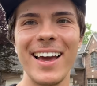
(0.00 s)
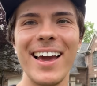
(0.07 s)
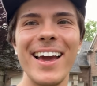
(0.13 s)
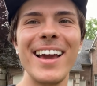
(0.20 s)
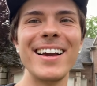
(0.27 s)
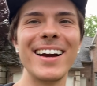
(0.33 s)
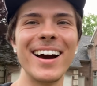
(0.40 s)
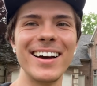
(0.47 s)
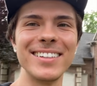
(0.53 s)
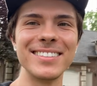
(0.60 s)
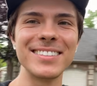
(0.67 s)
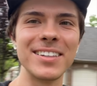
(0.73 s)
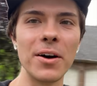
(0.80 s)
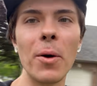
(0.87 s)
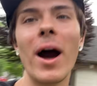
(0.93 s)
Hey guys,
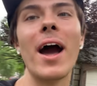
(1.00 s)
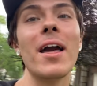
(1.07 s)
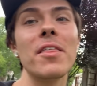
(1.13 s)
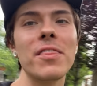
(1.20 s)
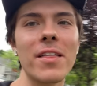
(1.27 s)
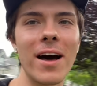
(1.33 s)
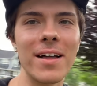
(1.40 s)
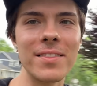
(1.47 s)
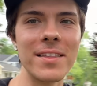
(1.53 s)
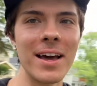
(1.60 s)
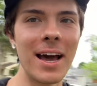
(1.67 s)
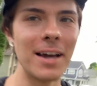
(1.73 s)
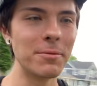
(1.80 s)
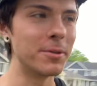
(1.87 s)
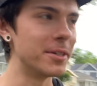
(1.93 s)
so I thought that
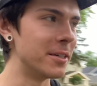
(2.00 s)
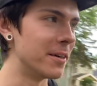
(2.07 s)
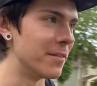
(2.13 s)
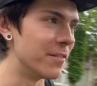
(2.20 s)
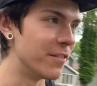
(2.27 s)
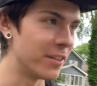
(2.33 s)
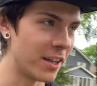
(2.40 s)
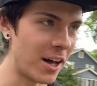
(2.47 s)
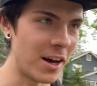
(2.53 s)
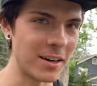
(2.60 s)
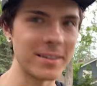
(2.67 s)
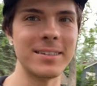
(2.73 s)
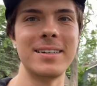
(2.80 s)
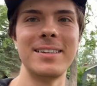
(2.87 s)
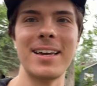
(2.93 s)
I would
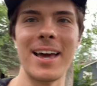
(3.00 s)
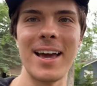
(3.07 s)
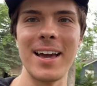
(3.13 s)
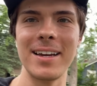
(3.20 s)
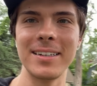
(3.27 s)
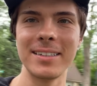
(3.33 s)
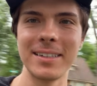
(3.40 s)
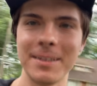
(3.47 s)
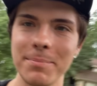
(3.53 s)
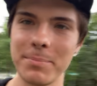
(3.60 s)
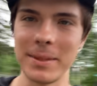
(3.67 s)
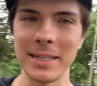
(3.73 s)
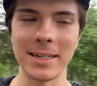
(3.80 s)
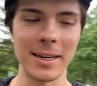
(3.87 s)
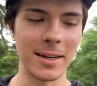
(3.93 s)
vlog today
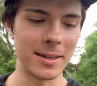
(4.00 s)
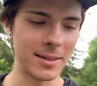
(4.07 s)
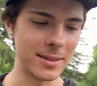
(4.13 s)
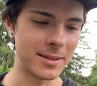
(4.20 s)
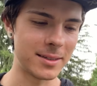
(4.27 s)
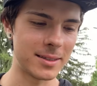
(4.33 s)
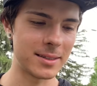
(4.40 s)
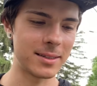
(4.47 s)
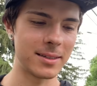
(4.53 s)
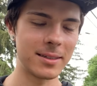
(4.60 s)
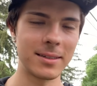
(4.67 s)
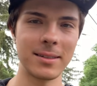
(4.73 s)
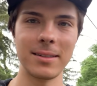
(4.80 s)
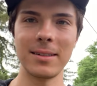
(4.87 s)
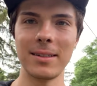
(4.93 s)
because
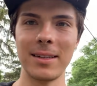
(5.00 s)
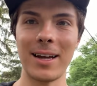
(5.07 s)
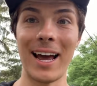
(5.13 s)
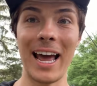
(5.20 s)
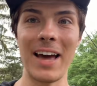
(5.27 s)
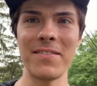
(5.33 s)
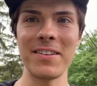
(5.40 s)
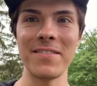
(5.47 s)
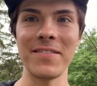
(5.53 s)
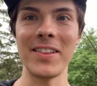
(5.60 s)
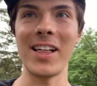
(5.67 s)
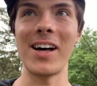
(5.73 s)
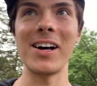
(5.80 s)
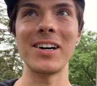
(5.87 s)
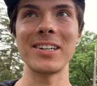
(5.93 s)
I haven't
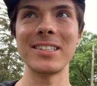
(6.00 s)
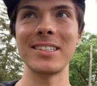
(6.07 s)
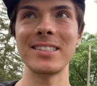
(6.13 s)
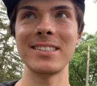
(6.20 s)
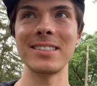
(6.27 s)
vlogged